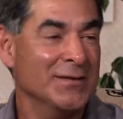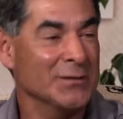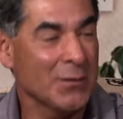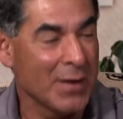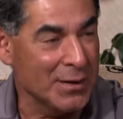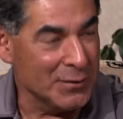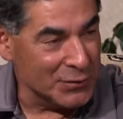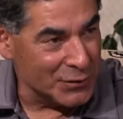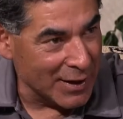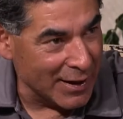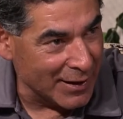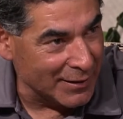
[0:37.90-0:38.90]
Mm -hmm. So I
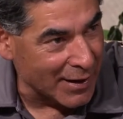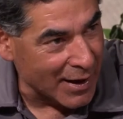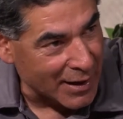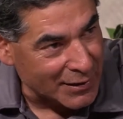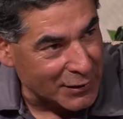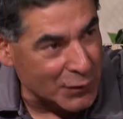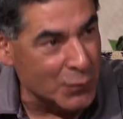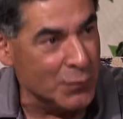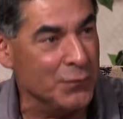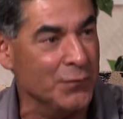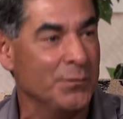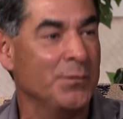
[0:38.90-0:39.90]
understand that mm -hmm.
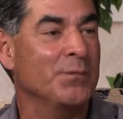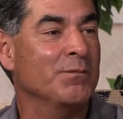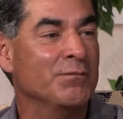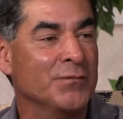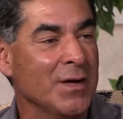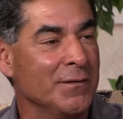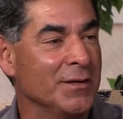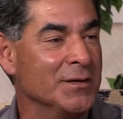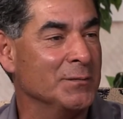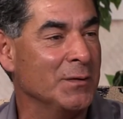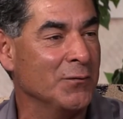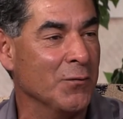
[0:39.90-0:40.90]
you've done
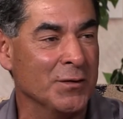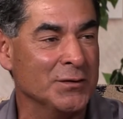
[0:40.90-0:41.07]
this before.